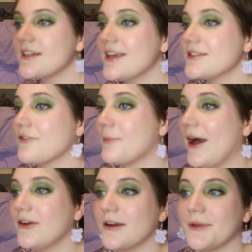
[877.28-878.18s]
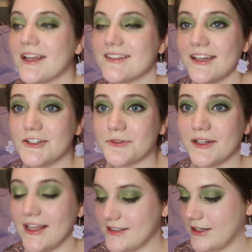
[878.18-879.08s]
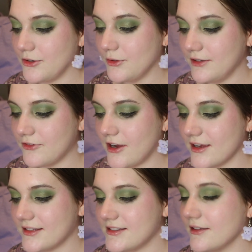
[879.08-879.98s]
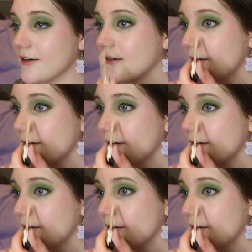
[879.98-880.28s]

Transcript: nice over powder because I just realized I totally forgot concealer.